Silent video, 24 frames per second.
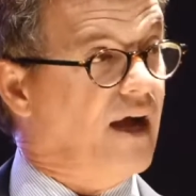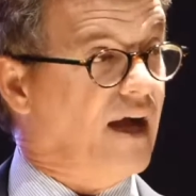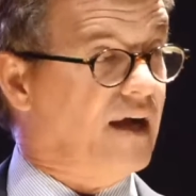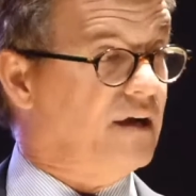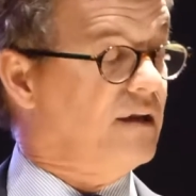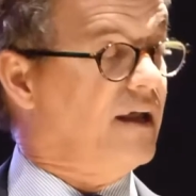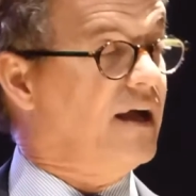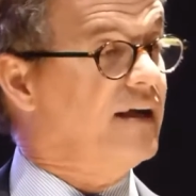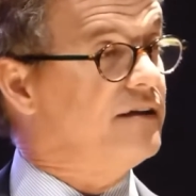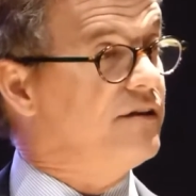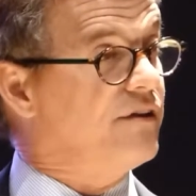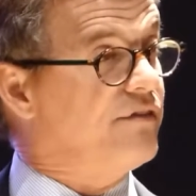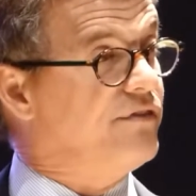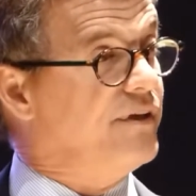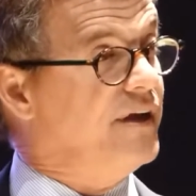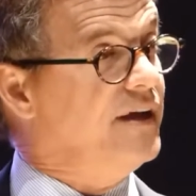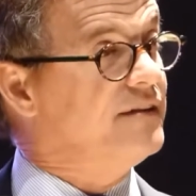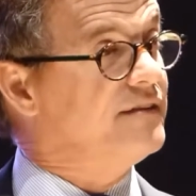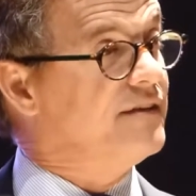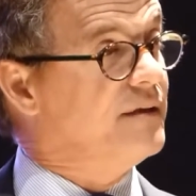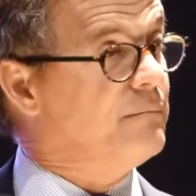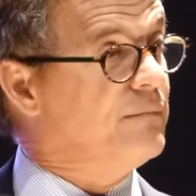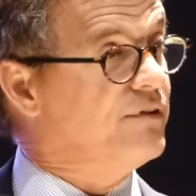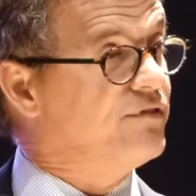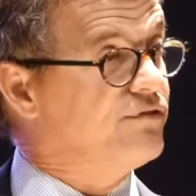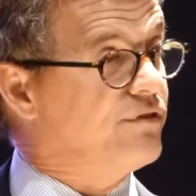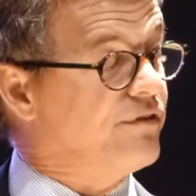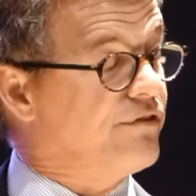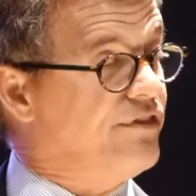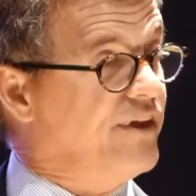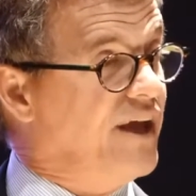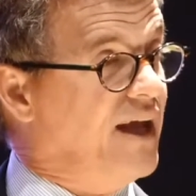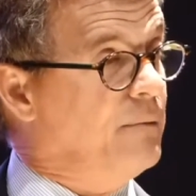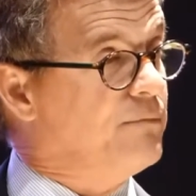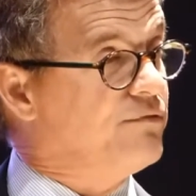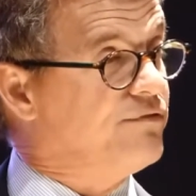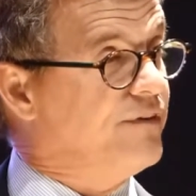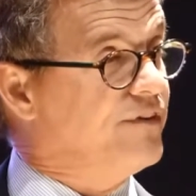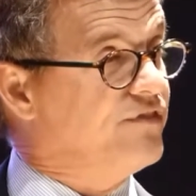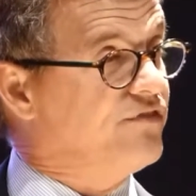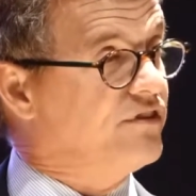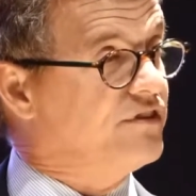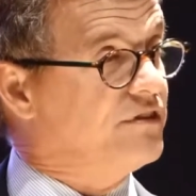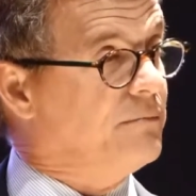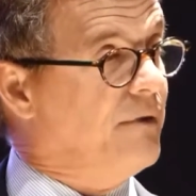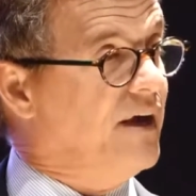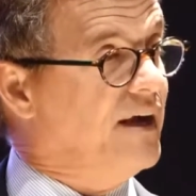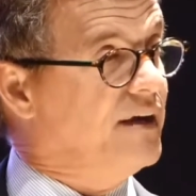I'd like to think that Mr. Thames'
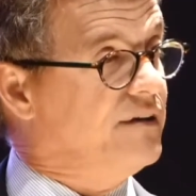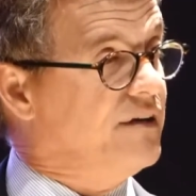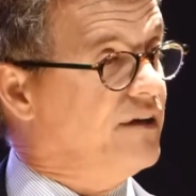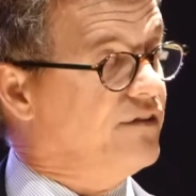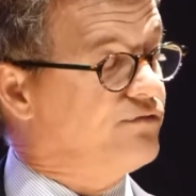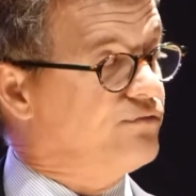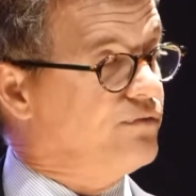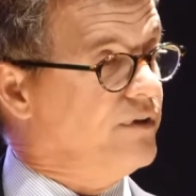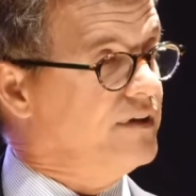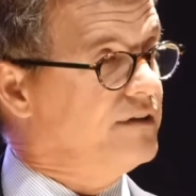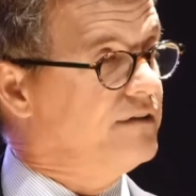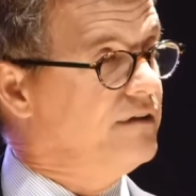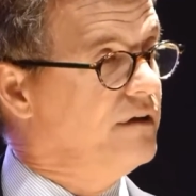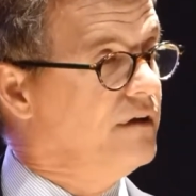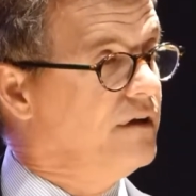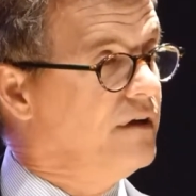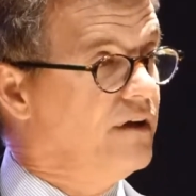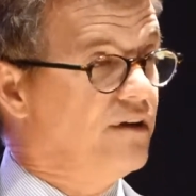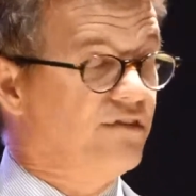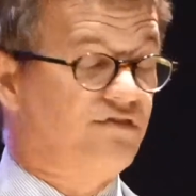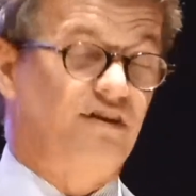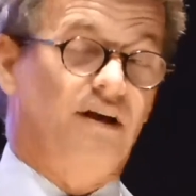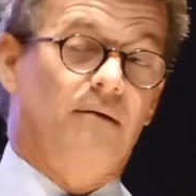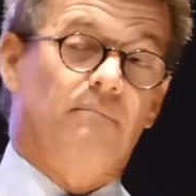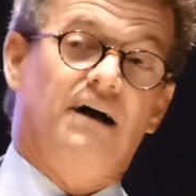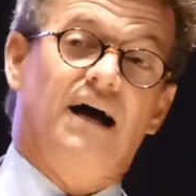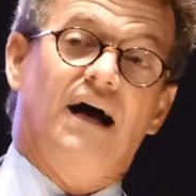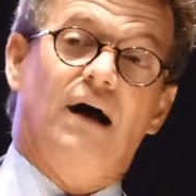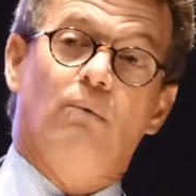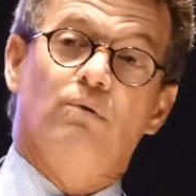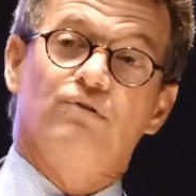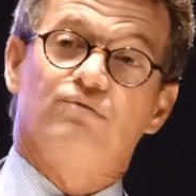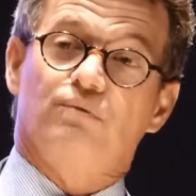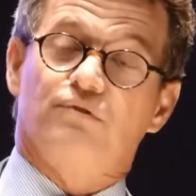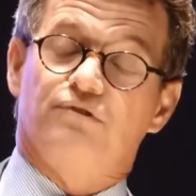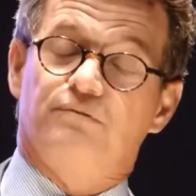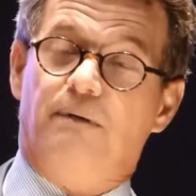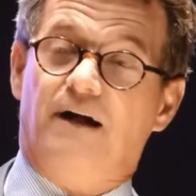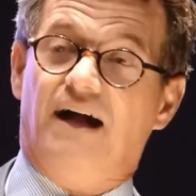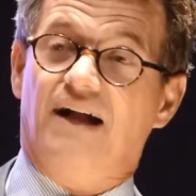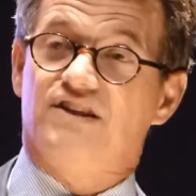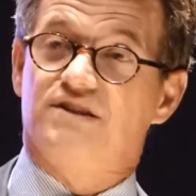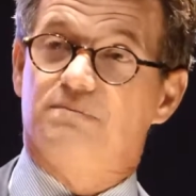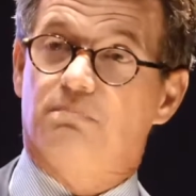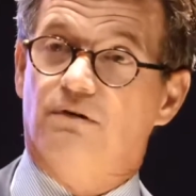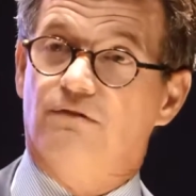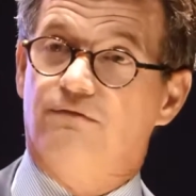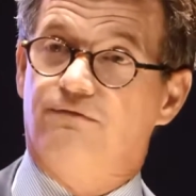visit to my district somehow was
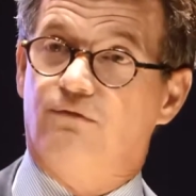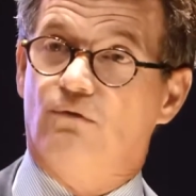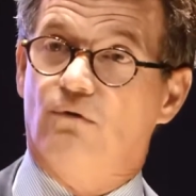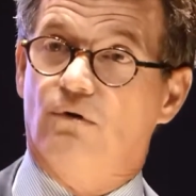responsible